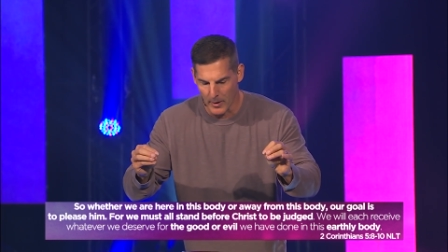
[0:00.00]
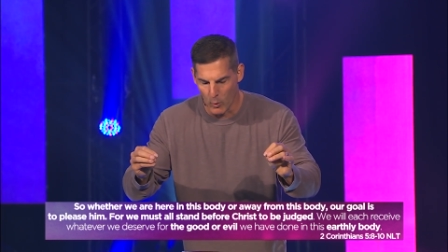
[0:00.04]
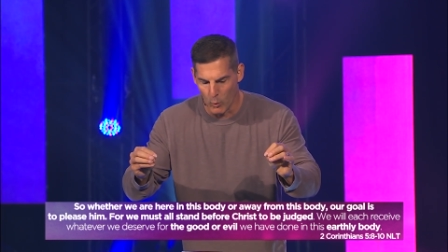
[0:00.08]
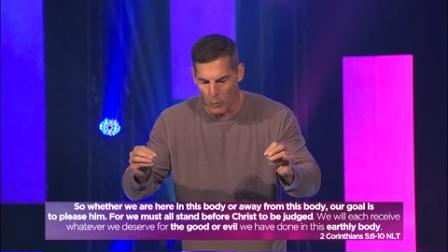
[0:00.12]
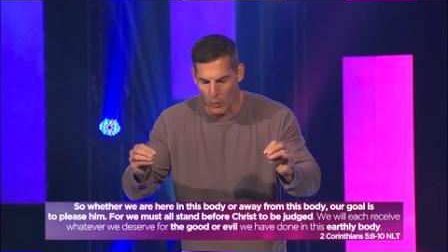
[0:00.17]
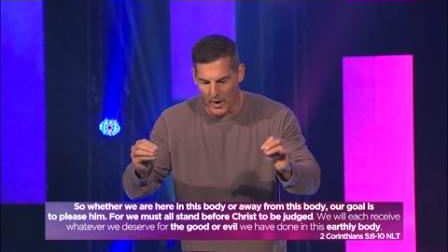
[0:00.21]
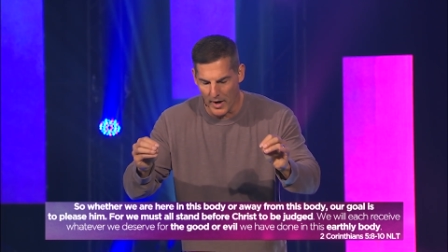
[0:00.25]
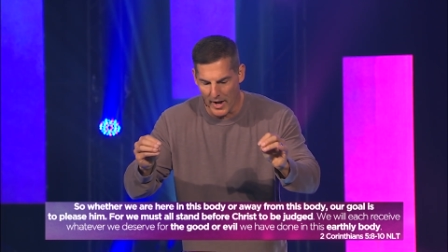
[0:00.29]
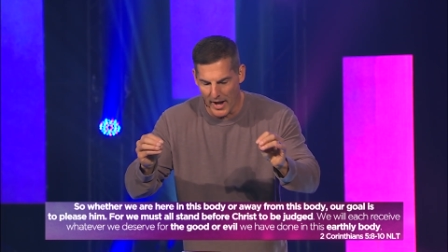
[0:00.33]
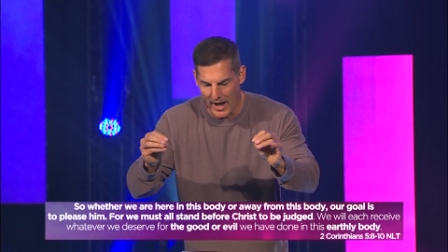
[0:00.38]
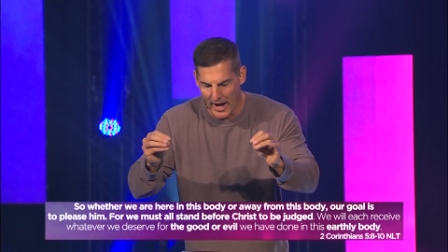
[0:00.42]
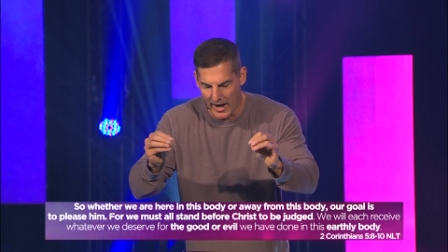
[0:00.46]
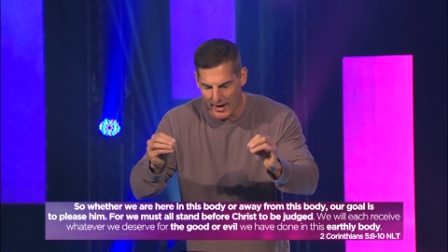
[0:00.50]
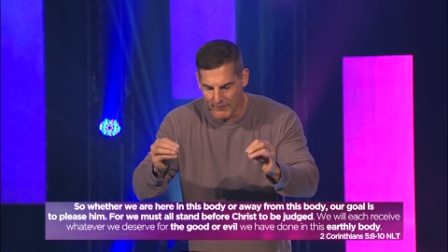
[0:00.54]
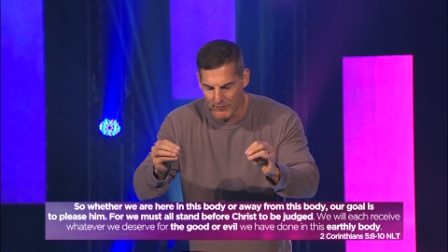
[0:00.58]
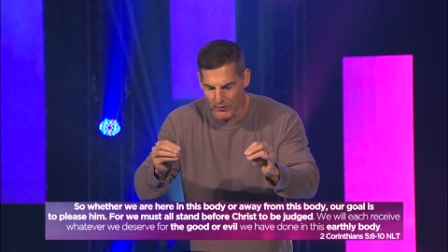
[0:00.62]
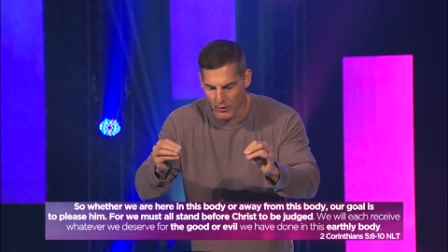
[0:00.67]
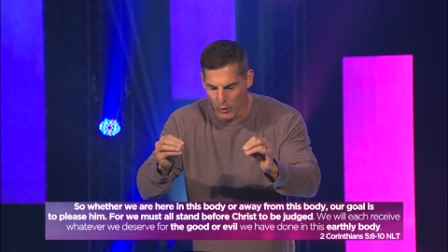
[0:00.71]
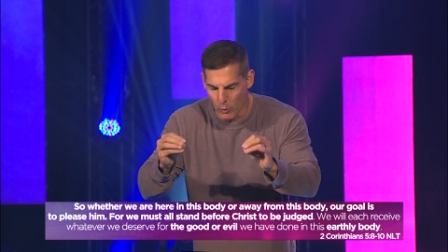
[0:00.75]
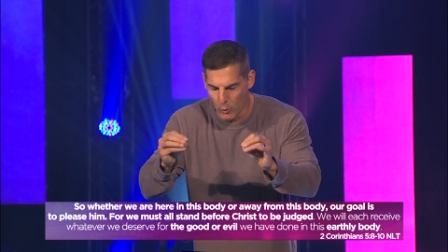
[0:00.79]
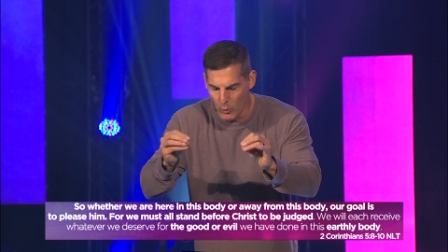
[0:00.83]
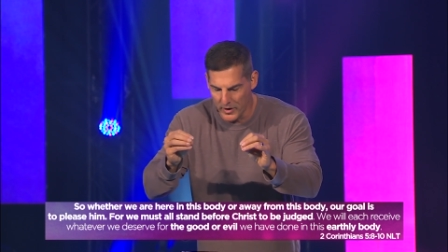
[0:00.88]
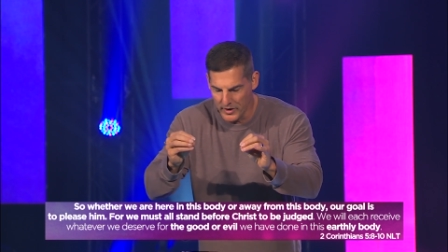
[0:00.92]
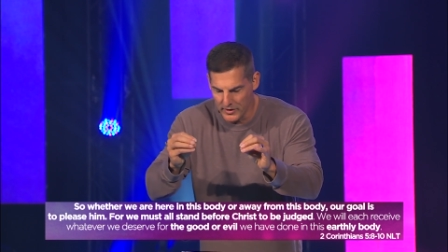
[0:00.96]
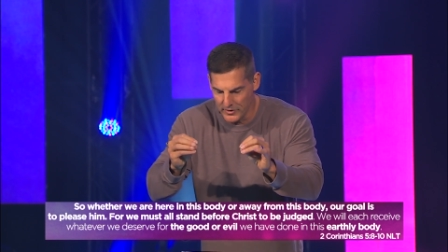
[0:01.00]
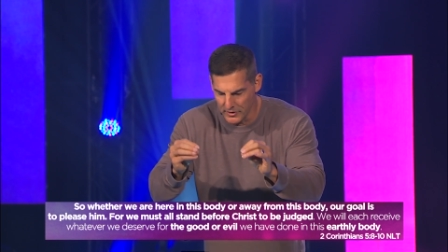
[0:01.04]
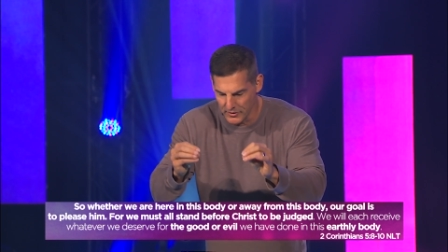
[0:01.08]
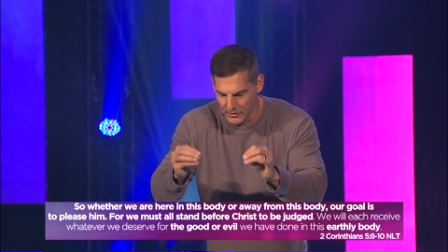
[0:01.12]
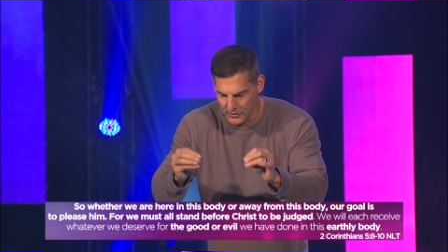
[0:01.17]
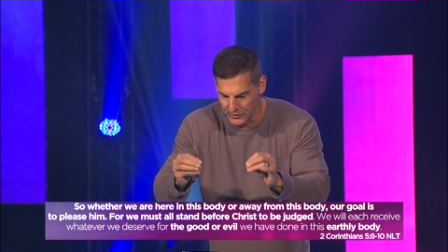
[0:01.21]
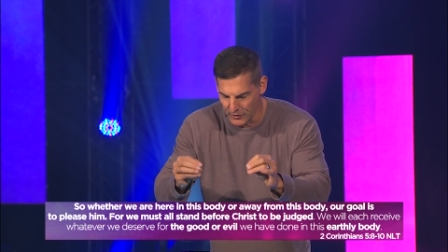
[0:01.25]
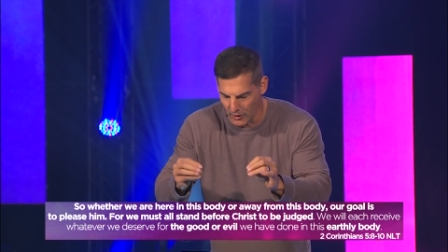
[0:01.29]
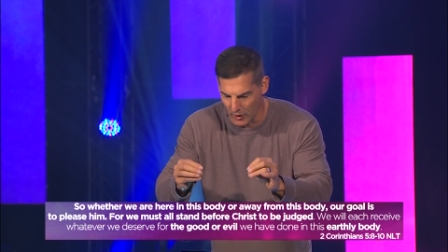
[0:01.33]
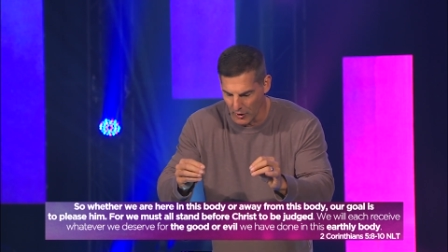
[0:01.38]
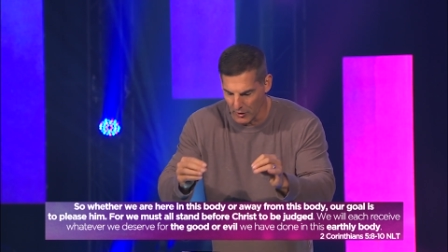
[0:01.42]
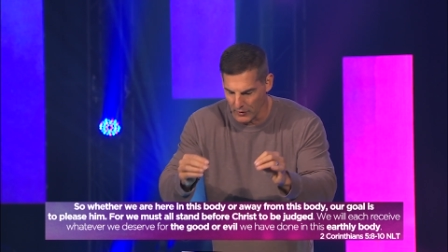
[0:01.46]
whatever we
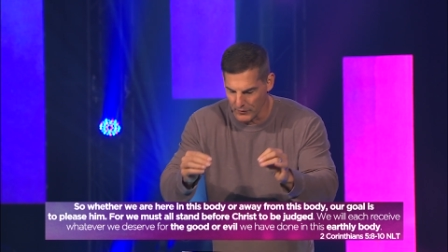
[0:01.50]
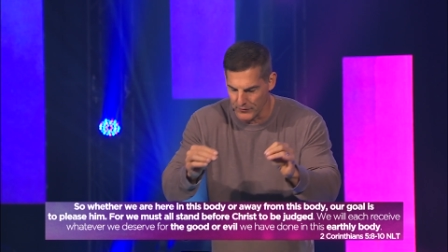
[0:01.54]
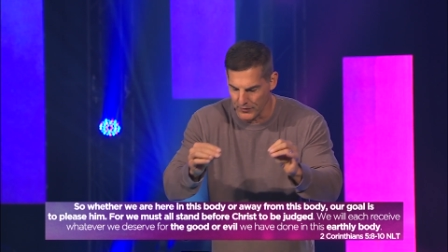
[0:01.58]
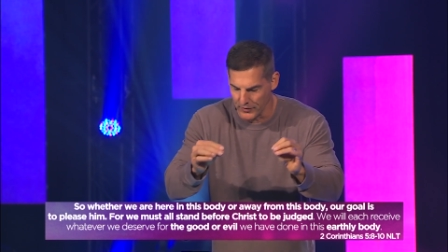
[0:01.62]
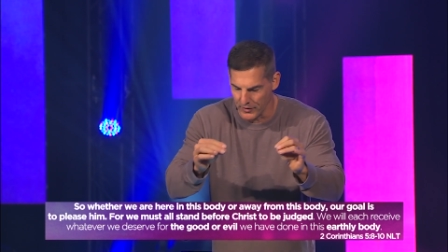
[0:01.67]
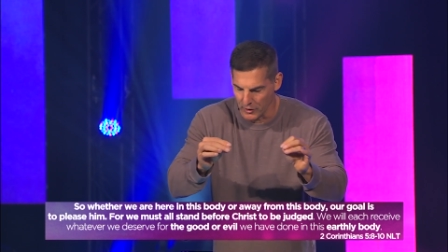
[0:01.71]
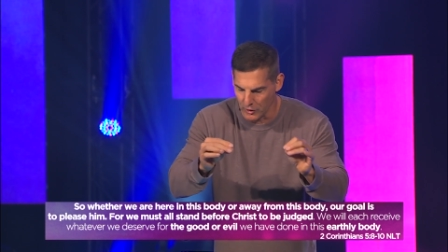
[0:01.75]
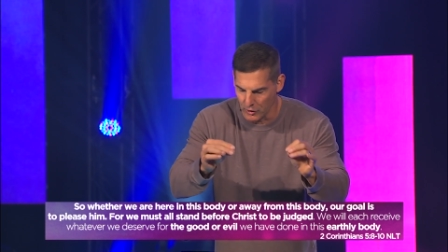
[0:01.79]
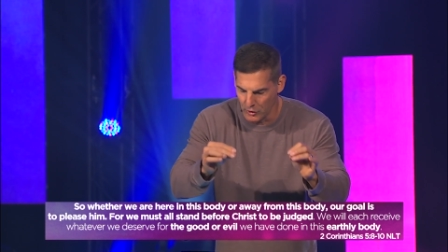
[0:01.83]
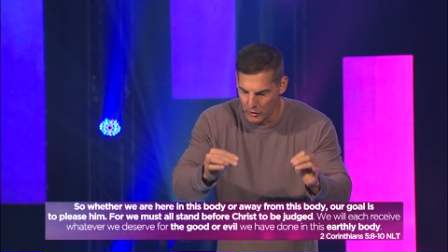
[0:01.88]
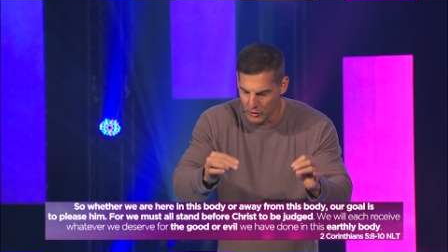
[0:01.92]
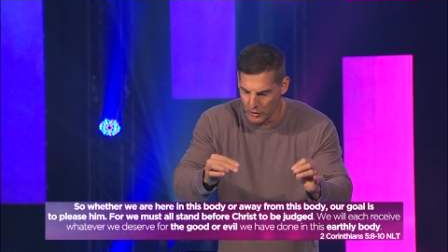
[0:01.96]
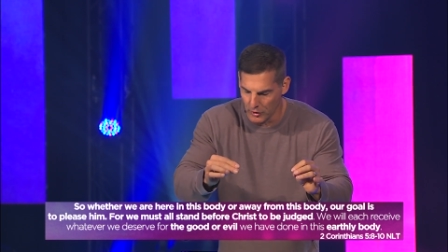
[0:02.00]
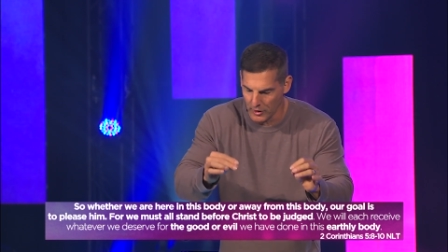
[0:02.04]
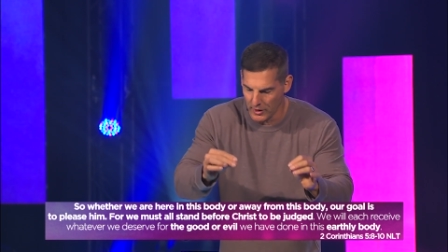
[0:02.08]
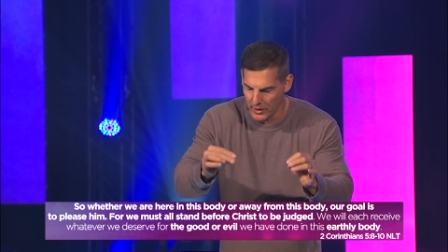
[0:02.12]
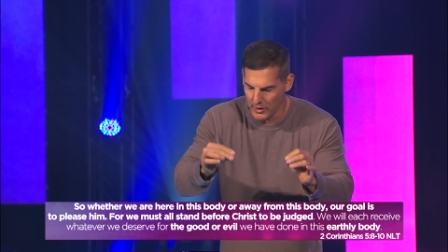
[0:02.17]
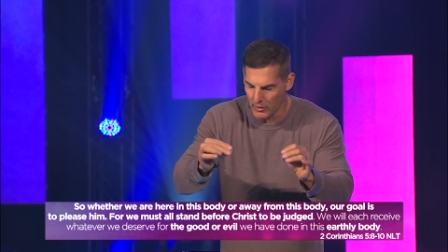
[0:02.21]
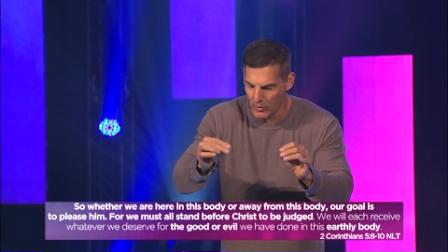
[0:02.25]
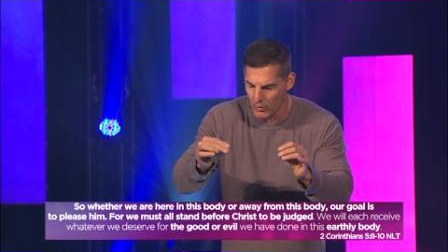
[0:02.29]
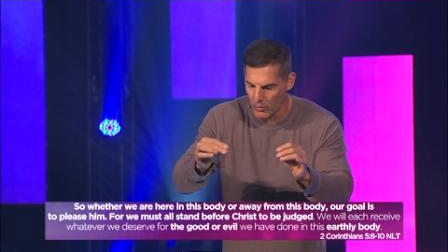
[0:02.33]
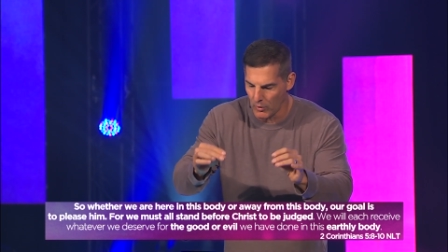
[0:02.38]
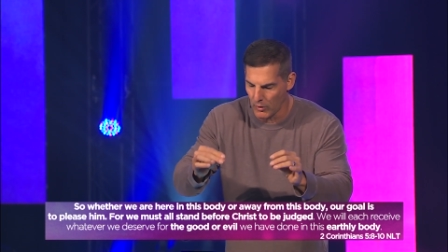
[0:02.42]
deserve for the good